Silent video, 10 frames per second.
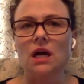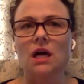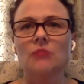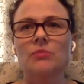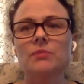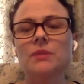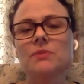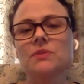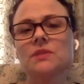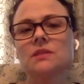Um, but
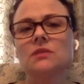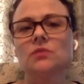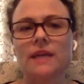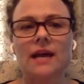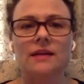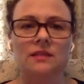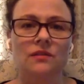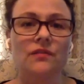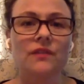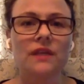people still react
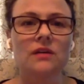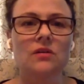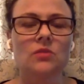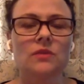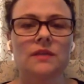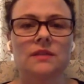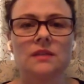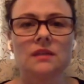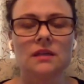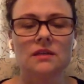and feel when they
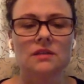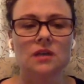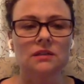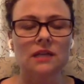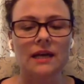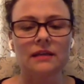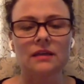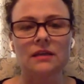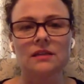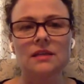see things online,
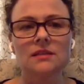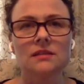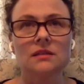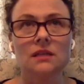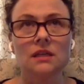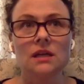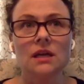and I think as a